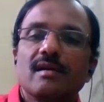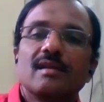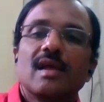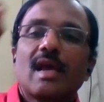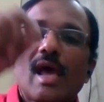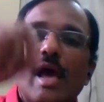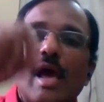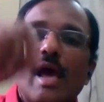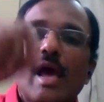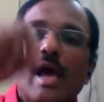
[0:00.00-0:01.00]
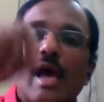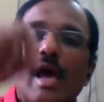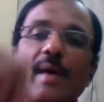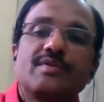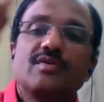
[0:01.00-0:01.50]
The
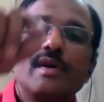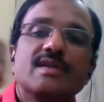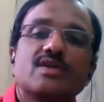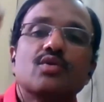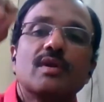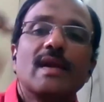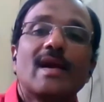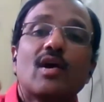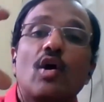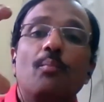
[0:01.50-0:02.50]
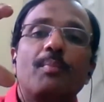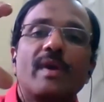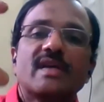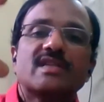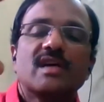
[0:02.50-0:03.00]
capsule is totally
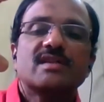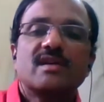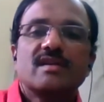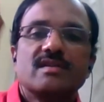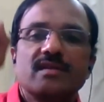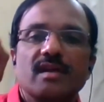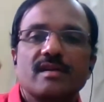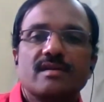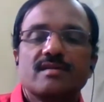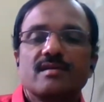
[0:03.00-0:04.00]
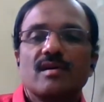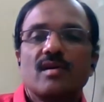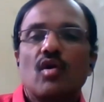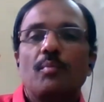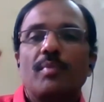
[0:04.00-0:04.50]
complex structure is there.
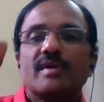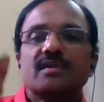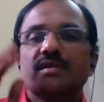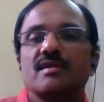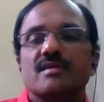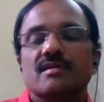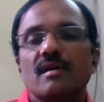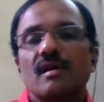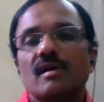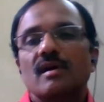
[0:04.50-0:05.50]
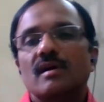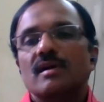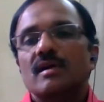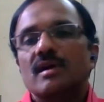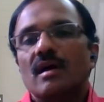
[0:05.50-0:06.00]
Complex structures.
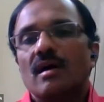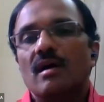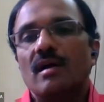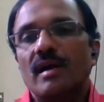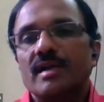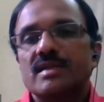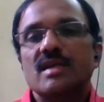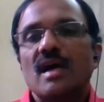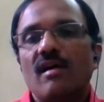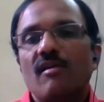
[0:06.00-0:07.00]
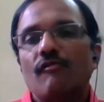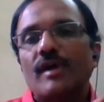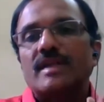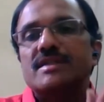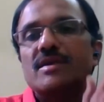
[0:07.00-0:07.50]
Rexia,
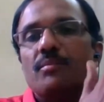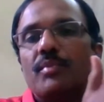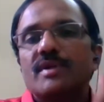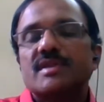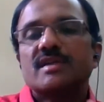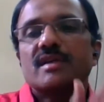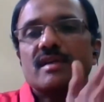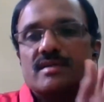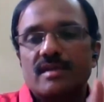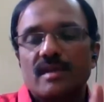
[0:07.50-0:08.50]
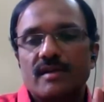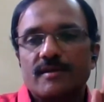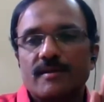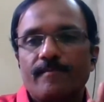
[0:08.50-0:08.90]
very simple structure is there.